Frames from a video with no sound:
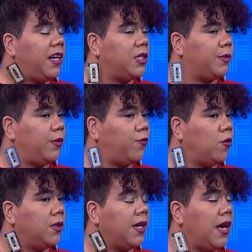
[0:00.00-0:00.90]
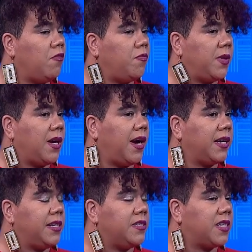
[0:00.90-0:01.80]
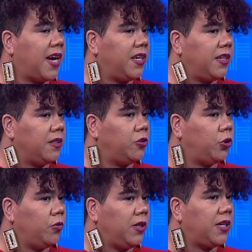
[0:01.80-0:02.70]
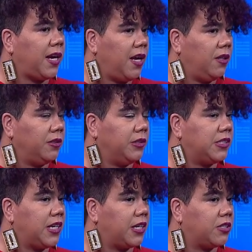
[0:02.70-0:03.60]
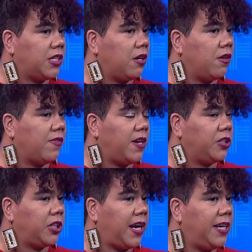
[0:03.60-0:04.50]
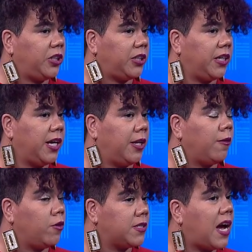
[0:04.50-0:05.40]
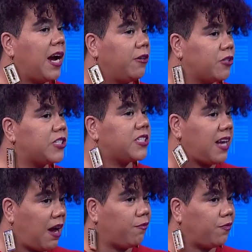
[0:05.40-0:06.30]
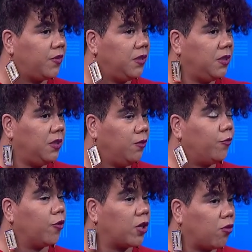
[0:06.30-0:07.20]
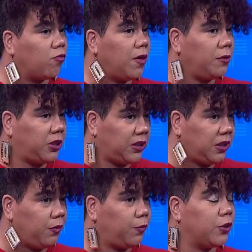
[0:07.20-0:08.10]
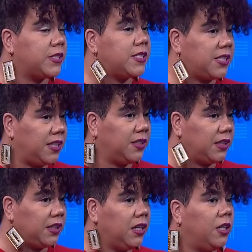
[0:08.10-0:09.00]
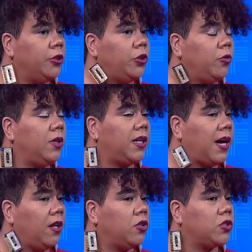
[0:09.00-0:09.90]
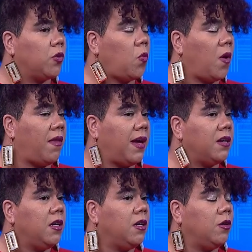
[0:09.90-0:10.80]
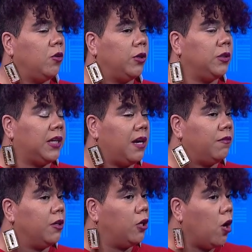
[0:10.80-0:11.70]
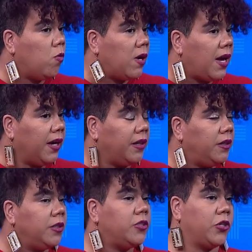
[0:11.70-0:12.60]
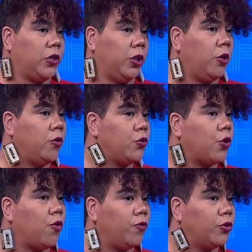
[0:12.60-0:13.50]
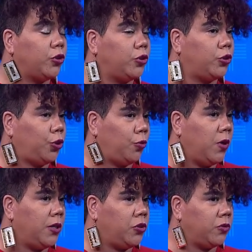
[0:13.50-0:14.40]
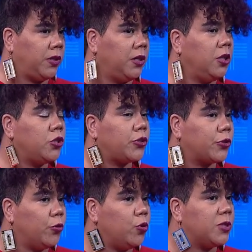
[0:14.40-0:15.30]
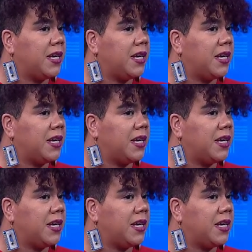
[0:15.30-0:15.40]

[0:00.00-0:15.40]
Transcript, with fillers: days before the FBI indicted Julie Keleher, the Secretary right. of Education, and her entire staff for corruption, for stealing. Julie Keleher is the one that gave the go ahead to close over 200 mm. schools